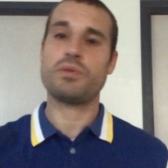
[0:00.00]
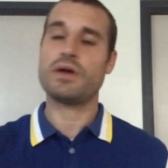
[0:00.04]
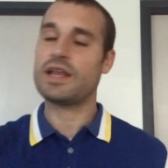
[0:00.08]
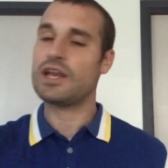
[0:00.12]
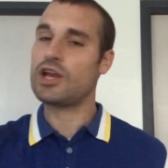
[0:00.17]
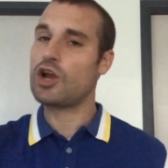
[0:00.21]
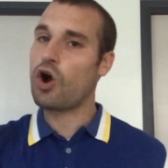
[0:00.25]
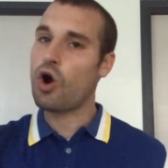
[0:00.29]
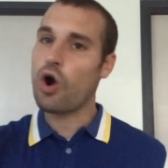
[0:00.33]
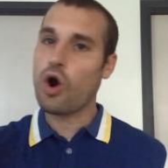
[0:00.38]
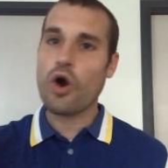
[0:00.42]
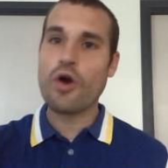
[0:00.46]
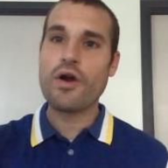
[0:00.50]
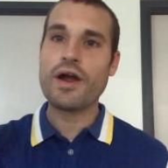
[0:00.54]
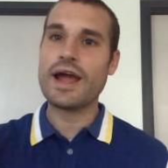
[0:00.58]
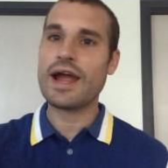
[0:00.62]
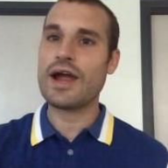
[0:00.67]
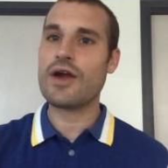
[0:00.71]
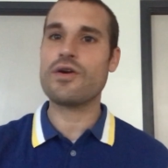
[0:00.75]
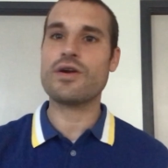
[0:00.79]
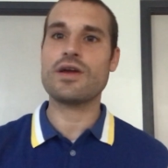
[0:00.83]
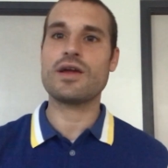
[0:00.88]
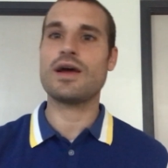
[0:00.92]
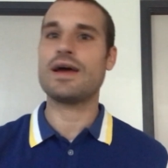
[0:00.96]
But in our
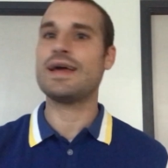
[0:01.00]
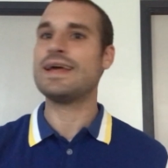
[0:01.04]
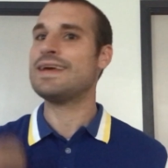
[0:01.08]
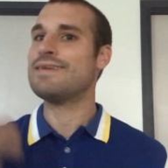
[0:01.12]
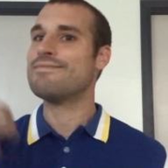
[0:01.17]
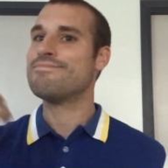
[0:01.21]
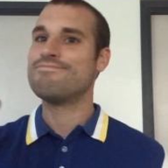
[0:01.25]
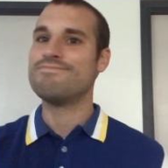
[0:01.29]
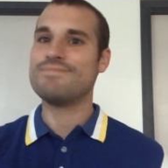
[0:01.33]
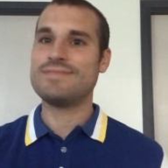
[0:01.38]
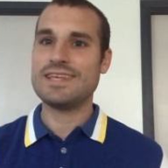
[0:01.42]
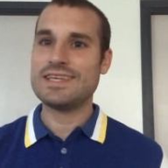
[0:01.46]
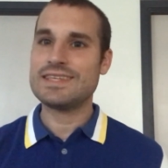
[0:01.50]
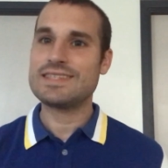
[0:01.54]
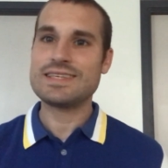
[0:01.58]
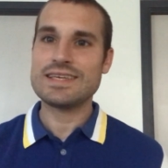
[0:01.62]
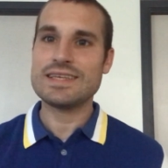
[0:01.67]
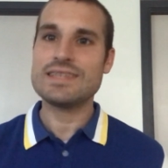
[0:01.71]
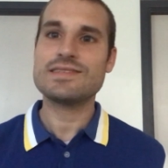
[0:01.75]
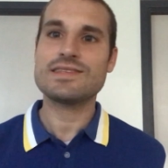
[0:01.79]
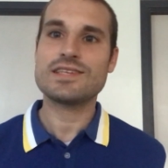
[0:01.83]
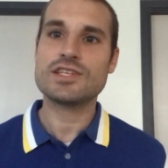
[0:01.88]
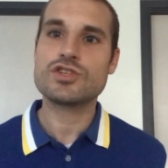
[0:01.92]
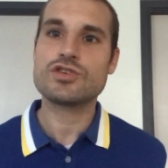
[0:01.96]
area,
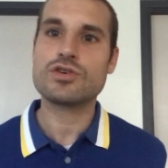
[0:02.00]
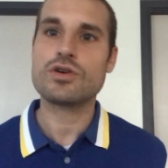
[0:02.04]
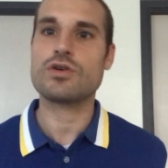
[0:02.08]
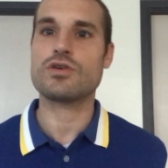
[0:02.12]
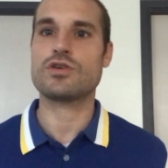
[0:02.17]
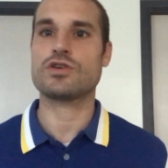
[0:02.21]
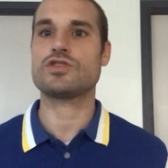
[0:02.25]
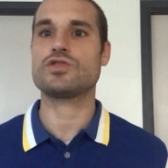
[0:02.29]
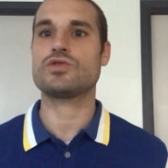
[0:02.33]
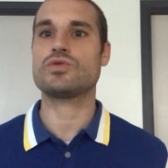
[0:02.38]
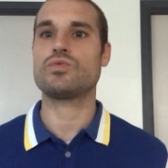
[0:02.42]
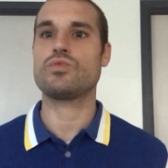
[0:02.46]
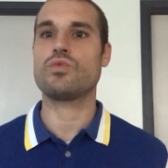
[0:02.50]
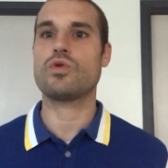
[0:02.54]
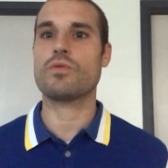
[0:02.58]
this is the church